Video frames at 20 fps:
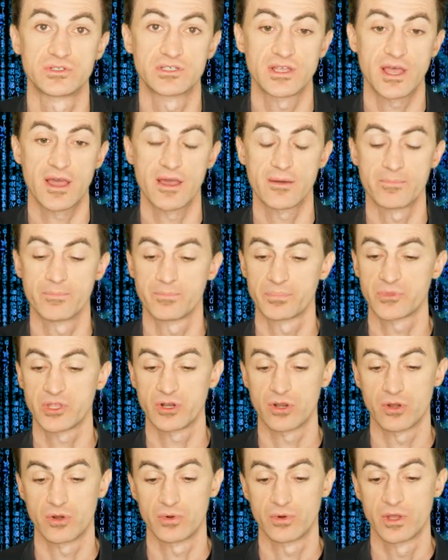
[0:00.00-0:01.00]

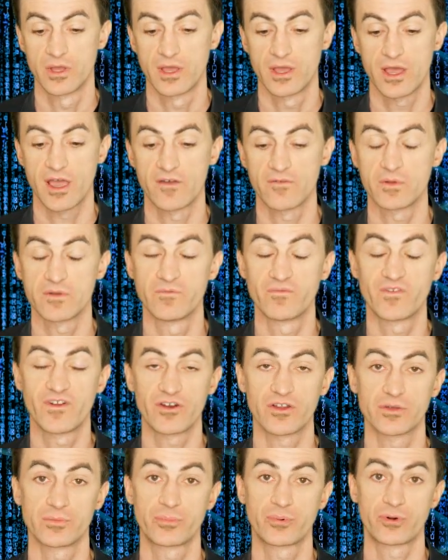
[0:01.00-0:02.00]
I've been very
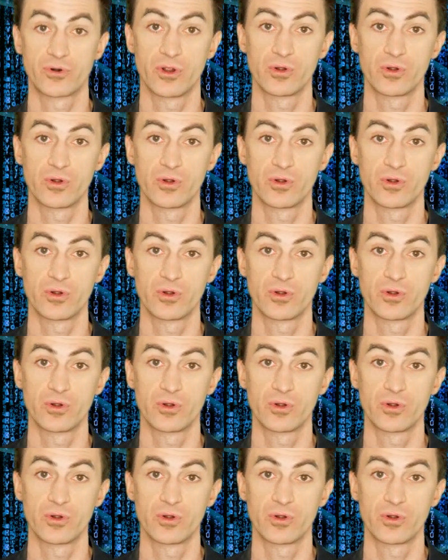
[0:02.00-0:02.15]
pro